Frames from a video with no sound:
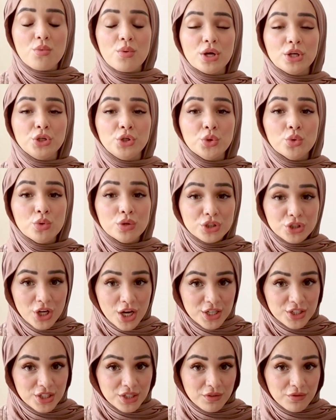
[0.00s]
So what you're
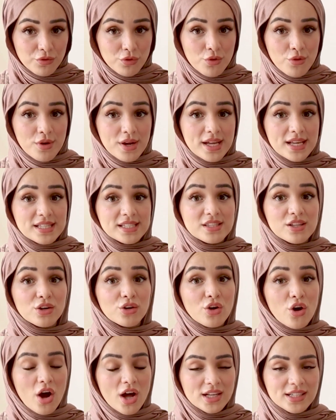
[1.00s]
charging for is the
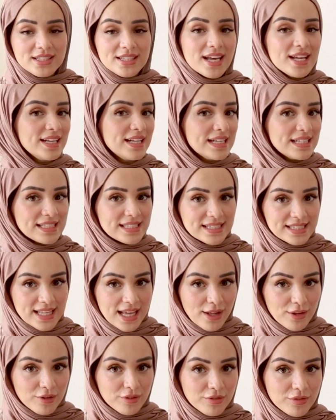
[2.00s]
content
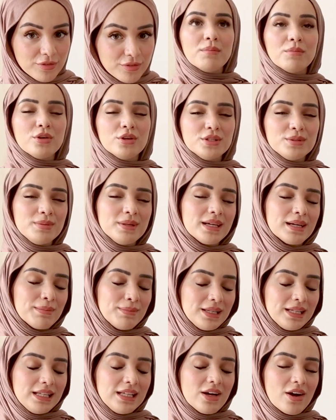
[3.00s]
itself. I'm going to be
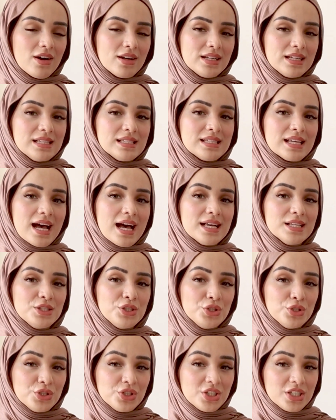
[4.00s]
completely honest,
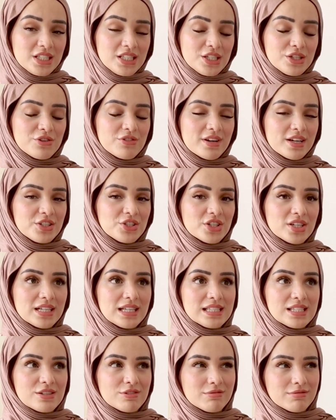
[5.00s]
as UGC creation
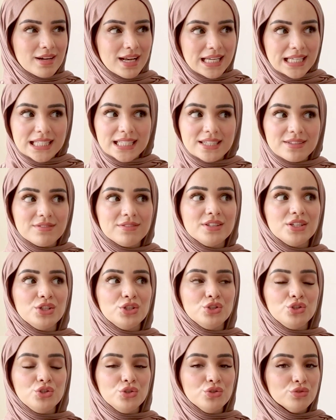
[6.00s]
is a
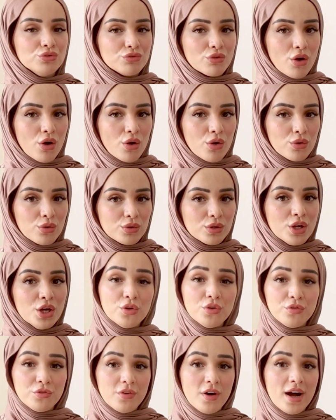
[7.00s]
relatively new role,
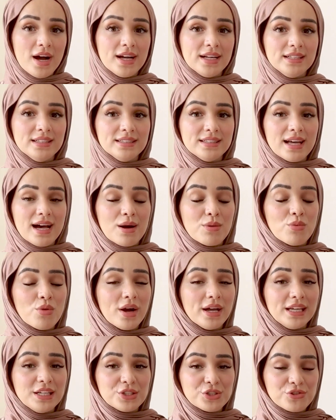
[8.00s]
you'll find that
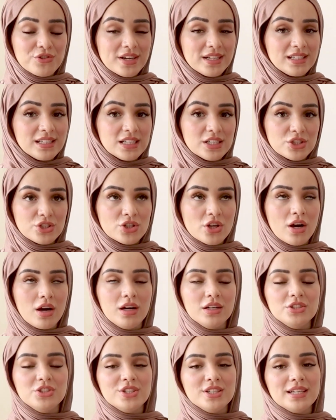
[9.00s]
what what each creator is
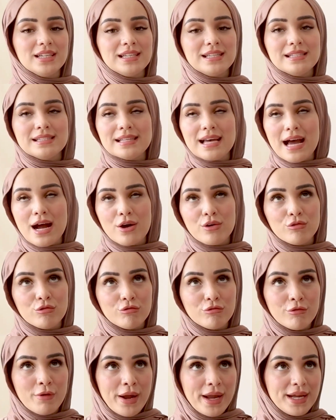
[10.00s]
charging is
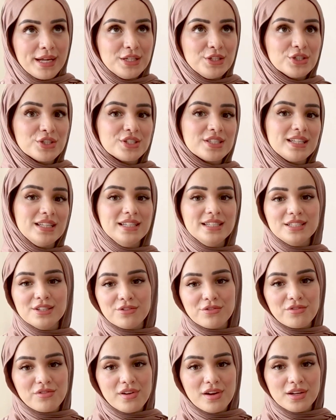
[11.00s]
outrageously
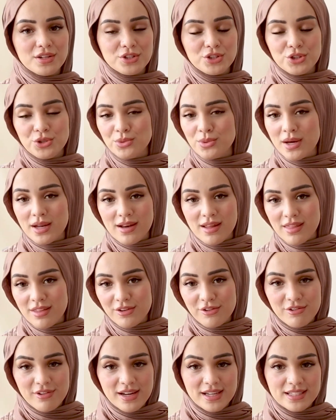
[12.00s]
different to
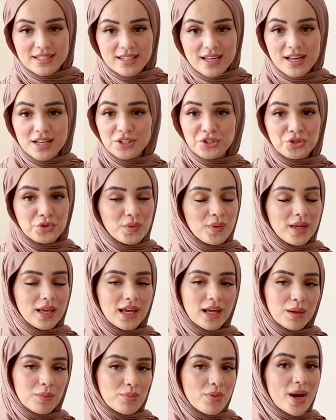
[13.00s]
another creator
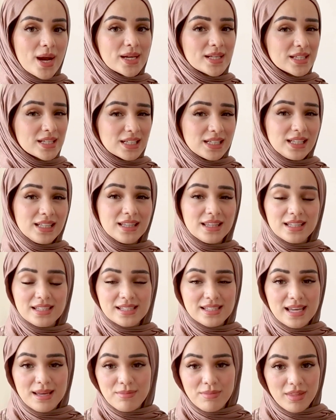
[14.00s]
doing practically the
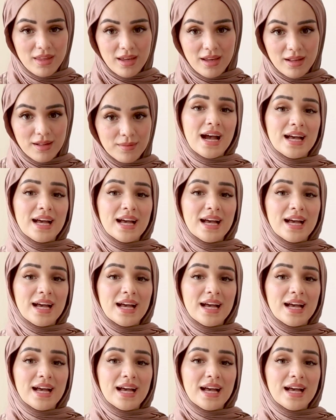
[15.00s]
same thing.